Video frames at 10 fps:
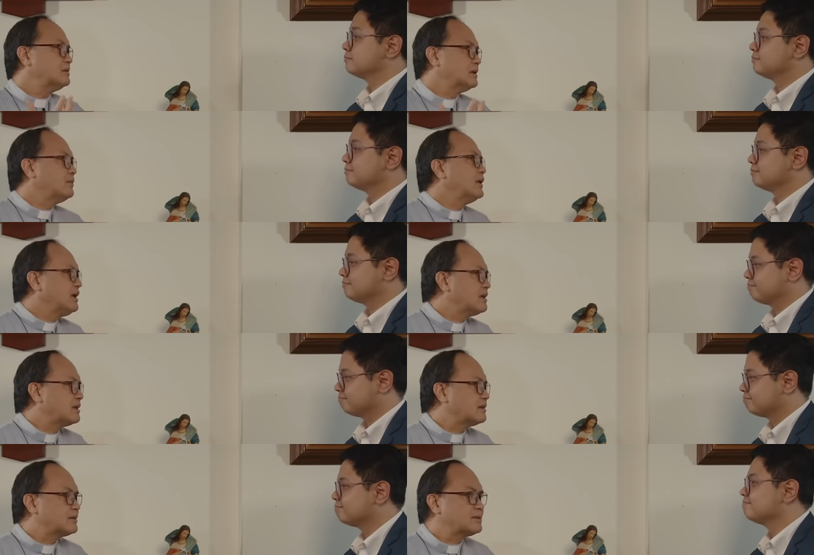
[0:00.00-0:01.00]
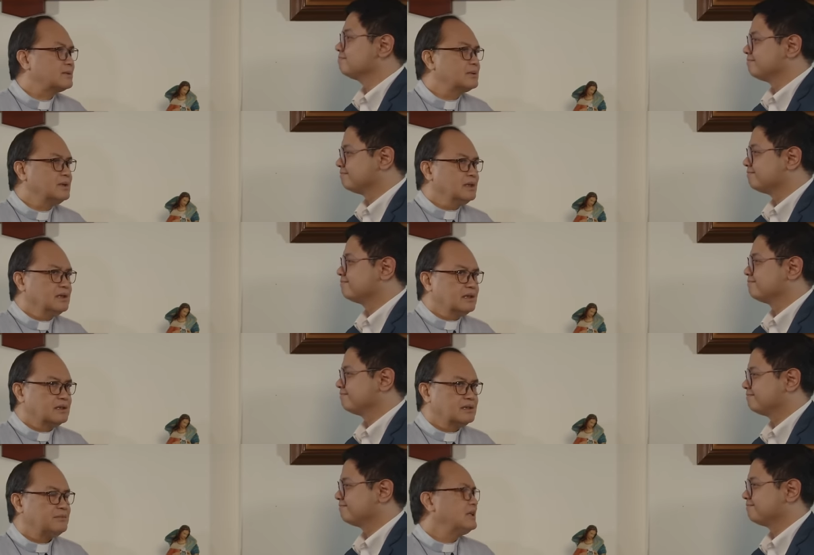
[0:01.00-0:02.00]
Speaker 1: know, awakened to
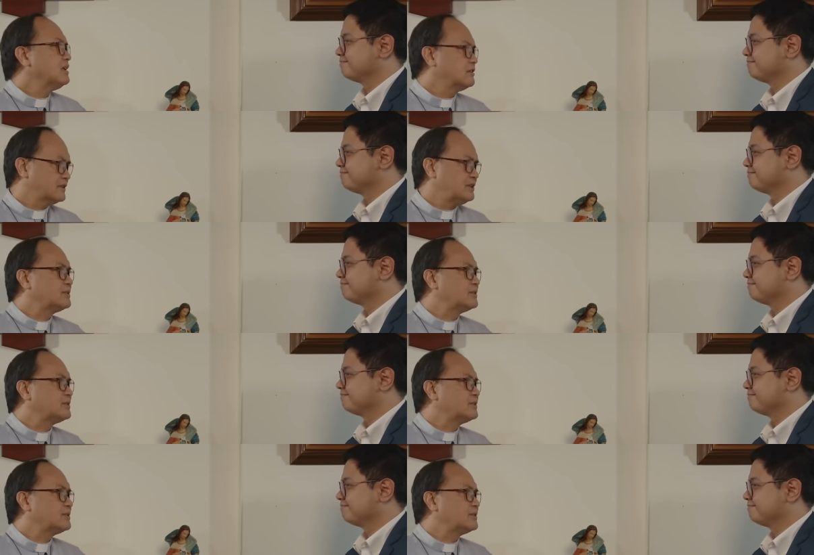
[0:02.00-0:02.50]
mm-hmm. the meaning of the